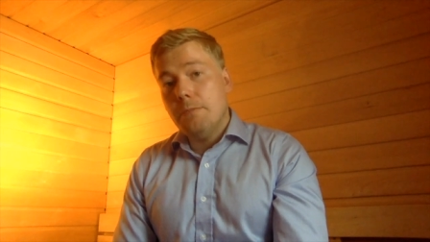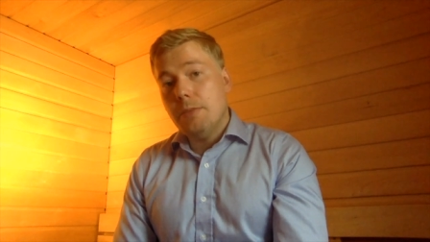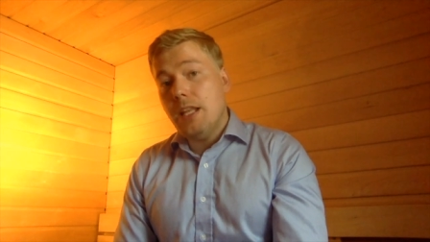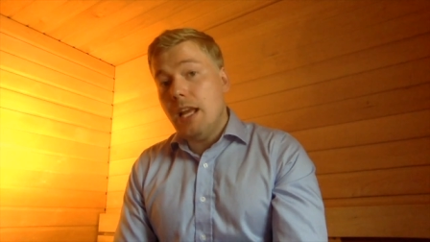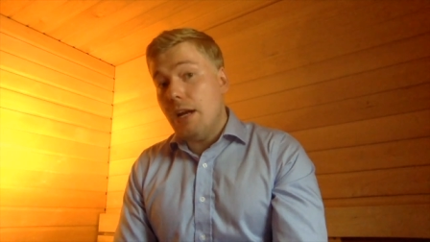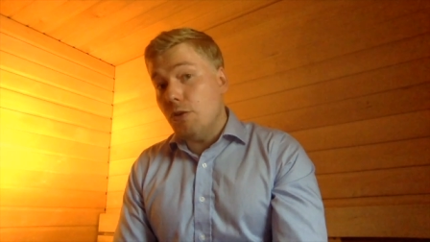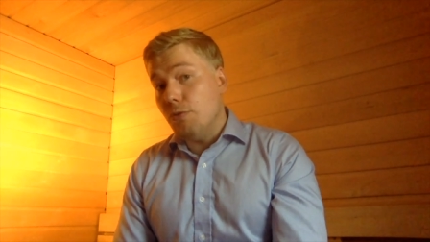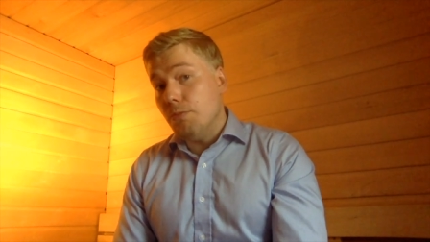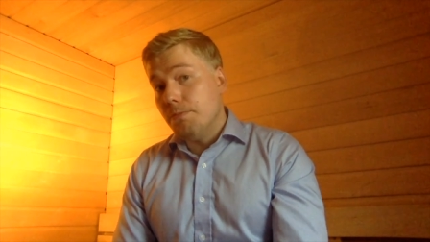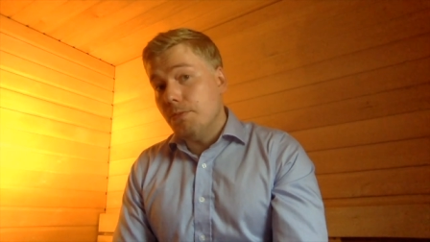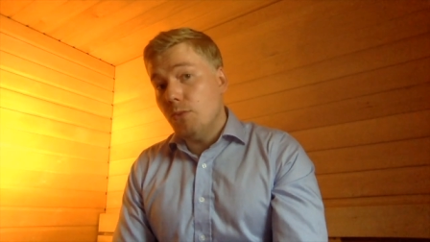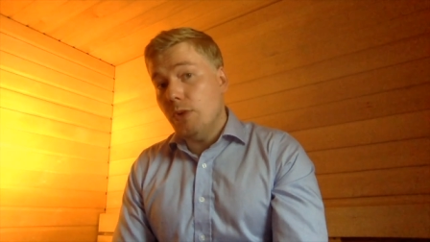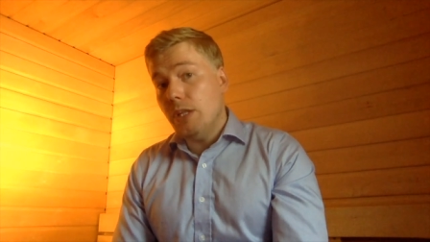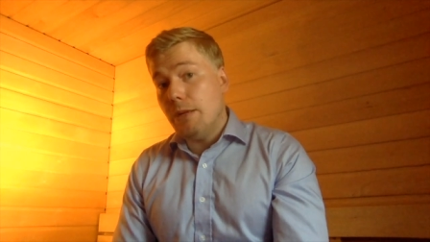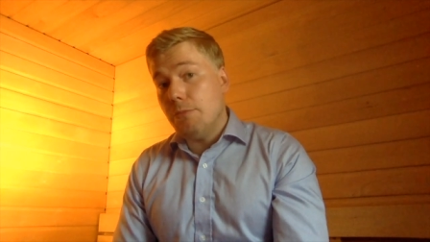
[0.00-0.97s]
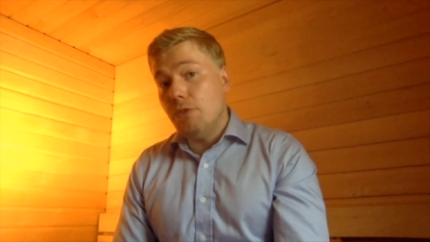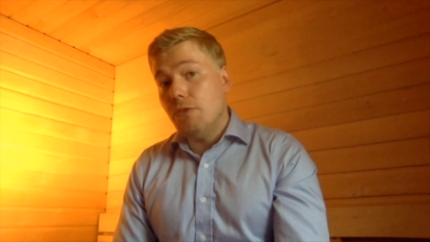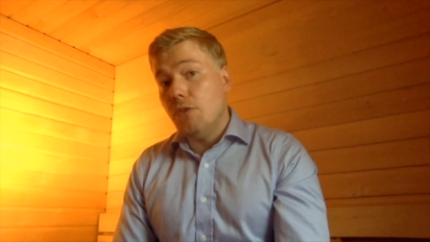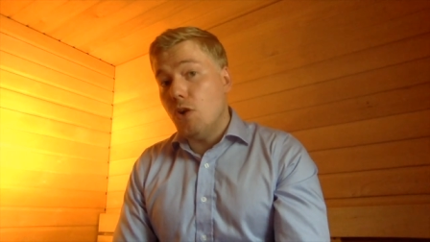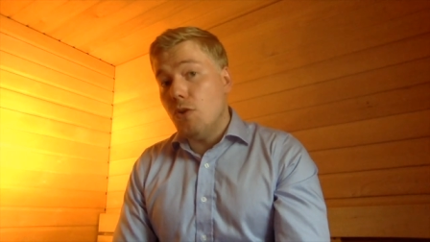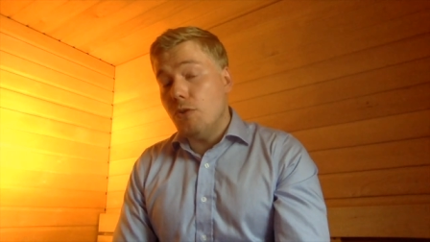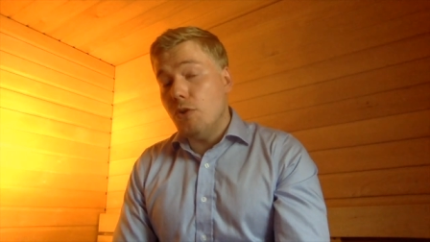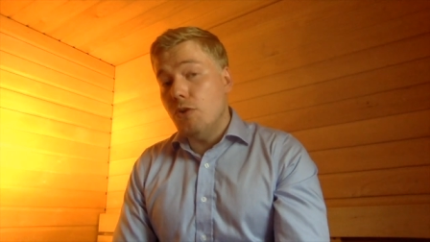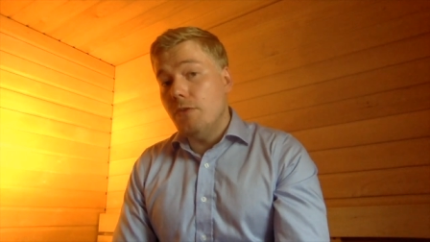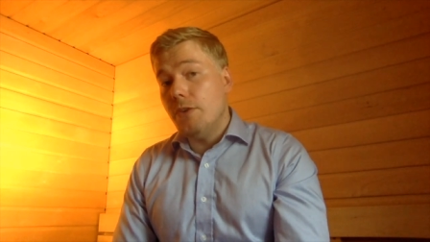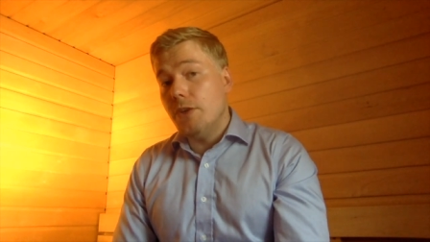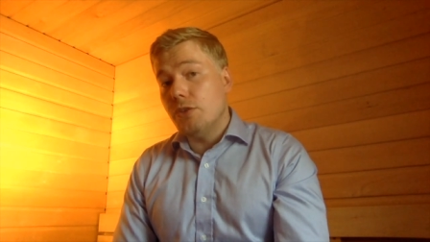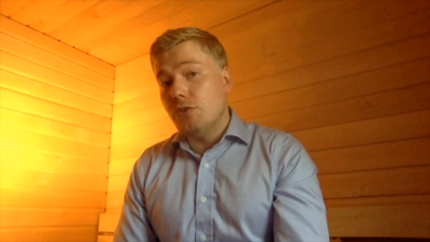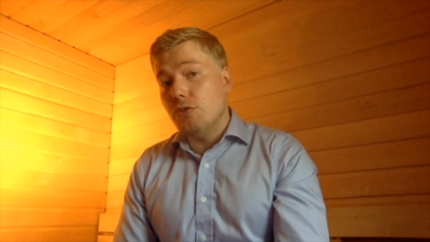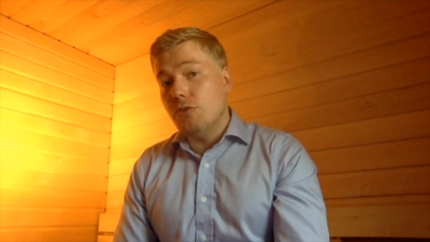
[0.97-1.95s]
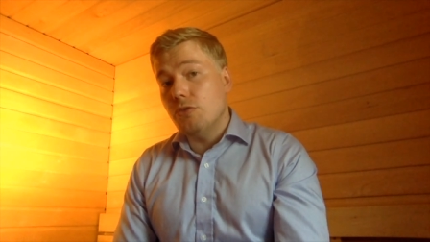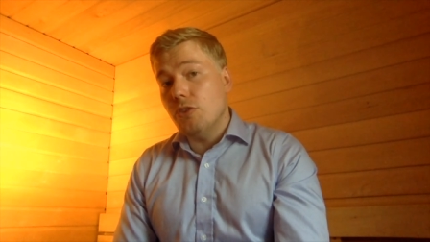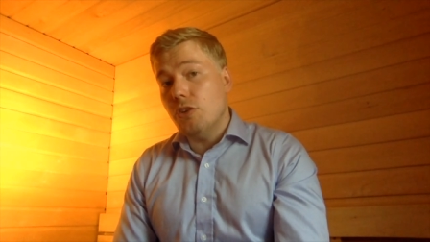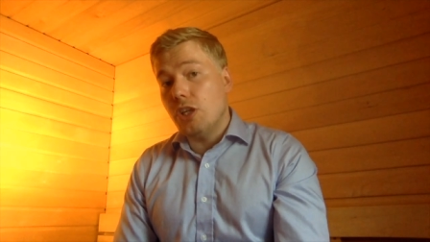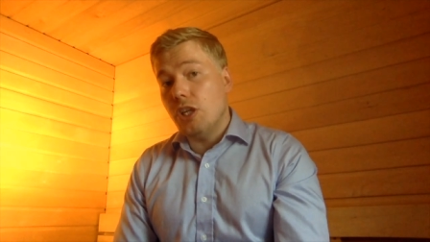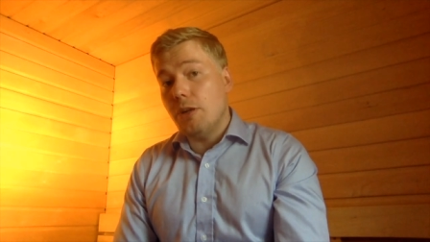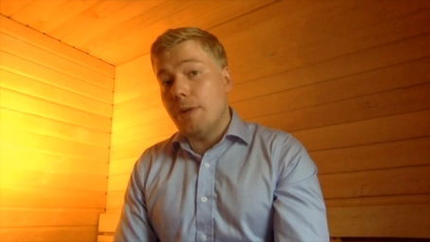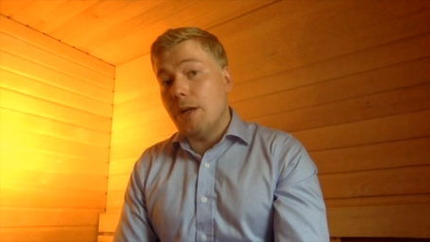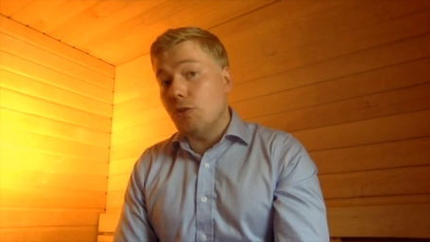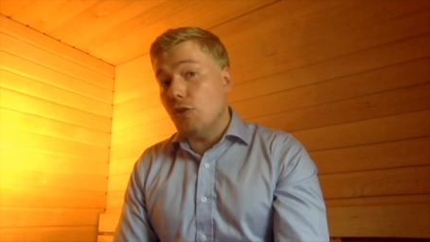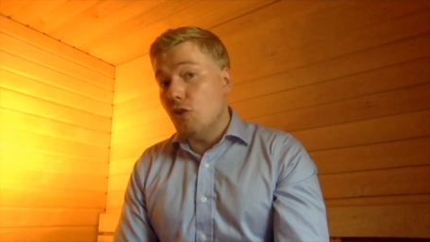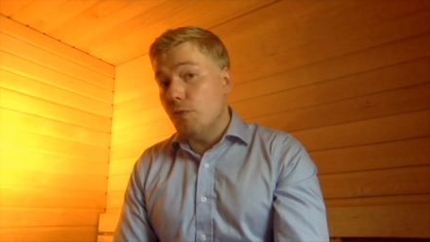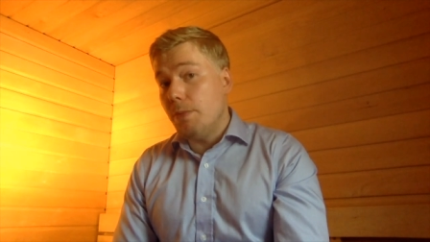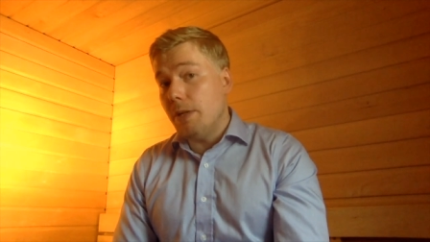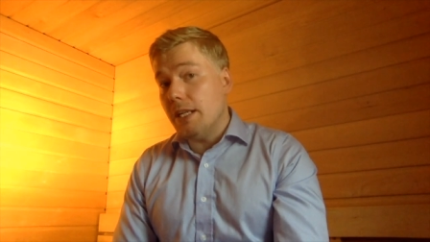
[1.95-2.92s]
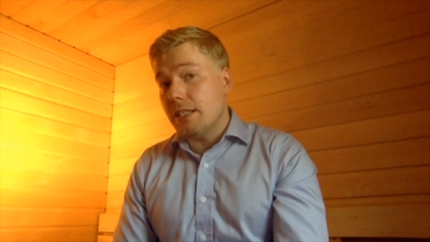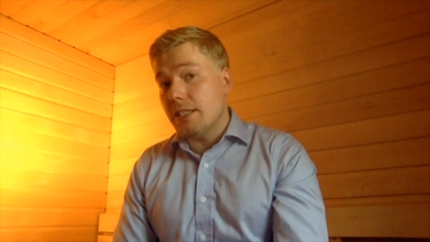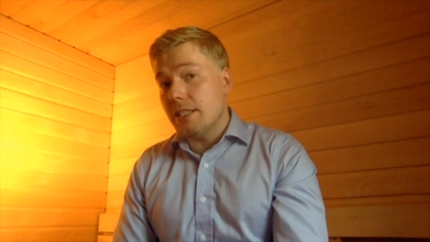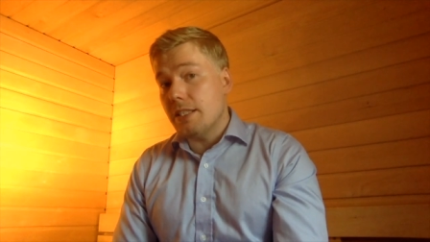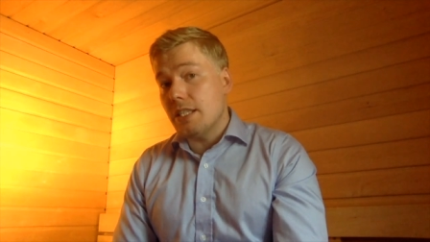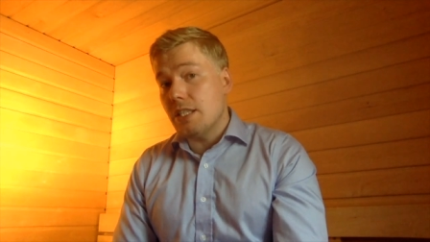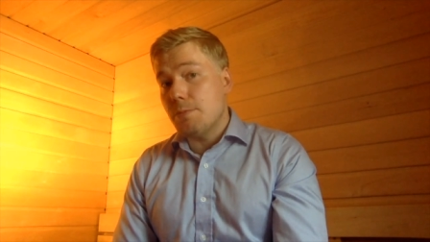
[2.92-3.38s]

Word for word: But now we can move on over to talking about open access